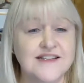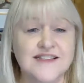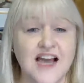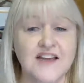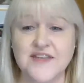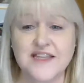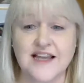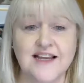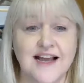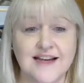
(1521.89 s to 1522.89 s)
dive in
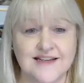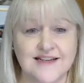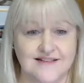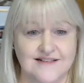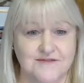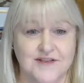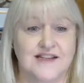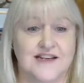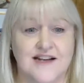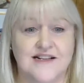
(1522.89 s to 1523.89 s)
like I did with
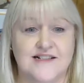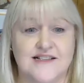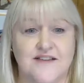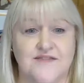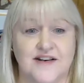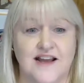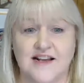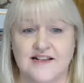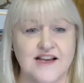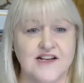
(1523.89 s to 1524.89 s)
the 97,
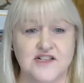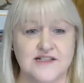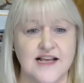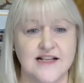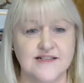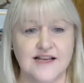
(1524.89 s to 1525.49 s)
because I just send